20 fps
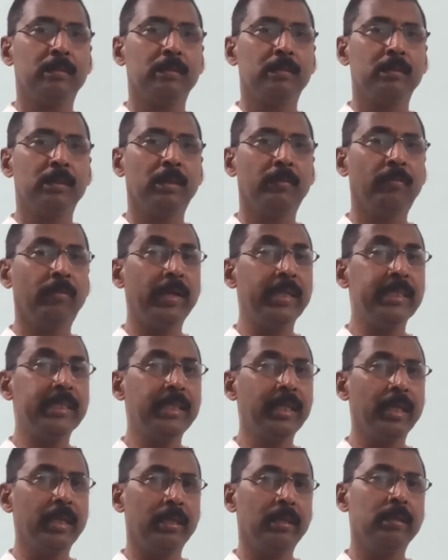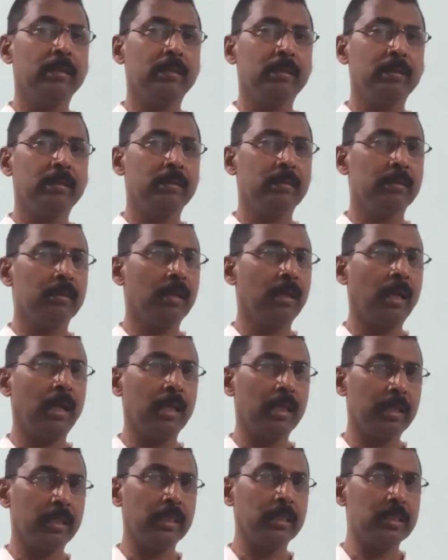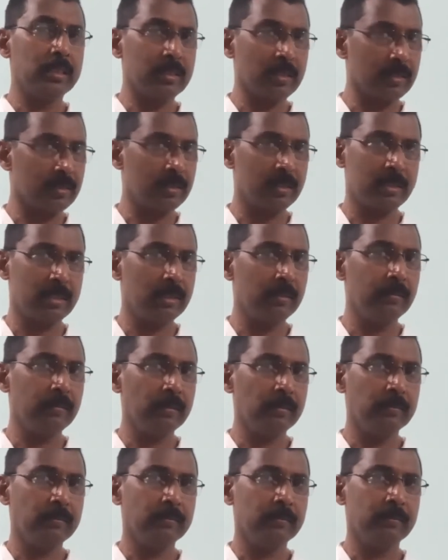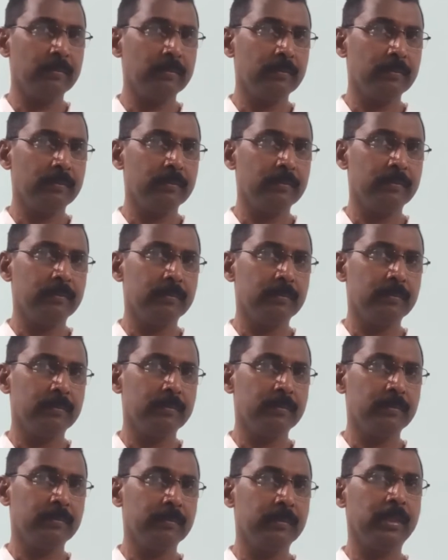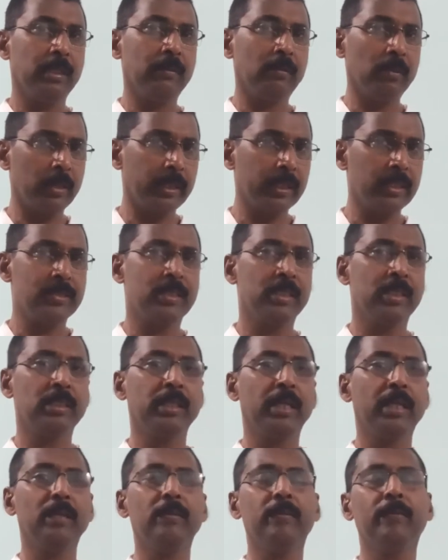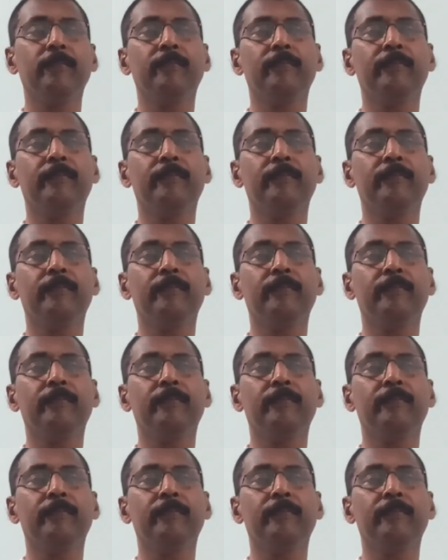the white eye color is recessive. We have already seen that.